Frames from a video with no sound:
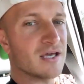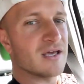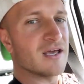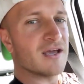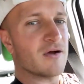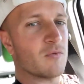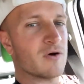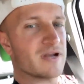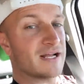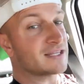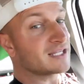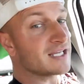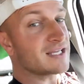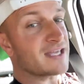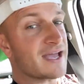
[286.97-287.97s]
What I
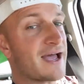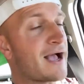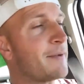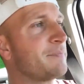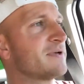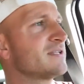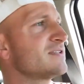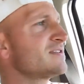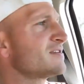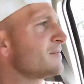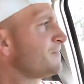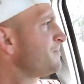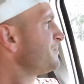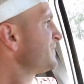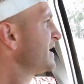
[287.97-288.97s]
think happens
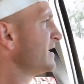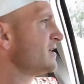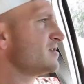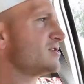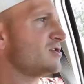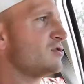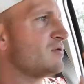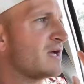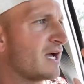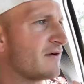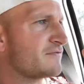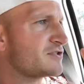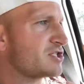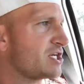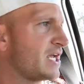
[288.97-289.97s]
is you
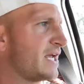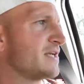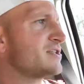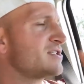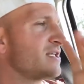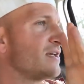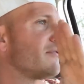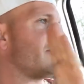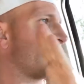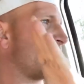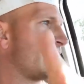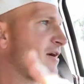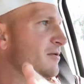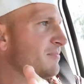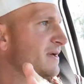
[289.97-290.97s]
have changed the
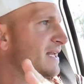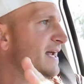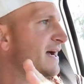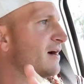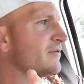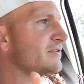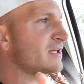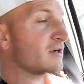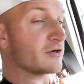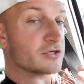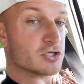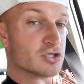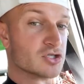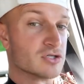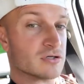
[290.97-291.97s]
environment out there, and
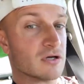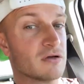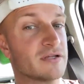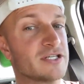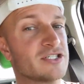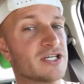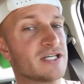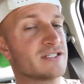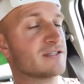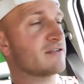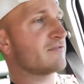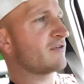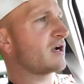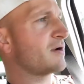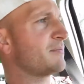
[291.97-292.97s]
you're slowly changing the
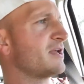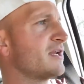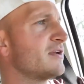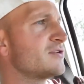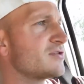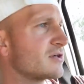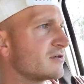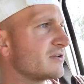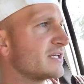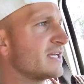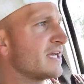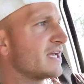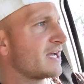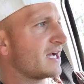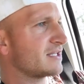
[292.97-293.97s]
environment internally.
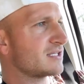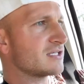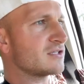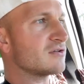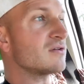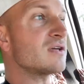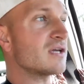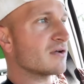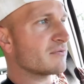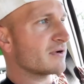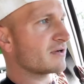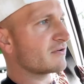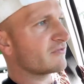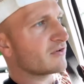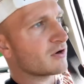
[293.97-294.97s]
I think you can get
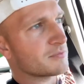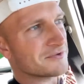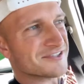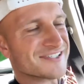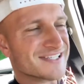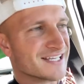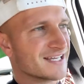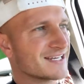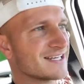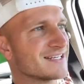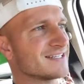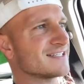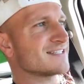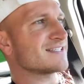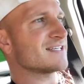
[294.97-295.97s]
rid of almost any
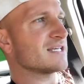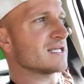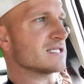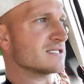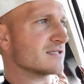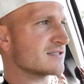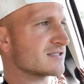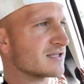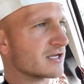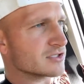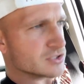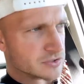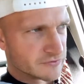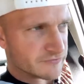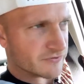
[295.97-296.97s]
disease. It's not
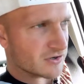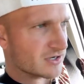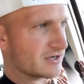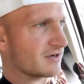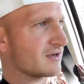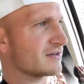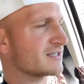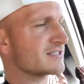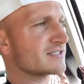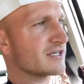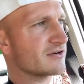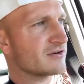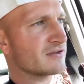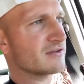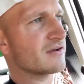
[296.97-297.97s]
too far gone,
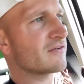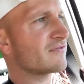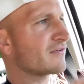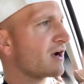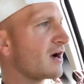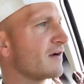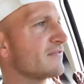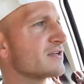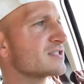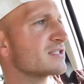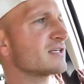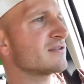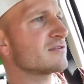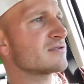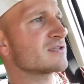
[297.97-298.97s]
etc.
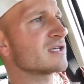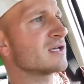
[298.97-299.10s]
Obviously, there's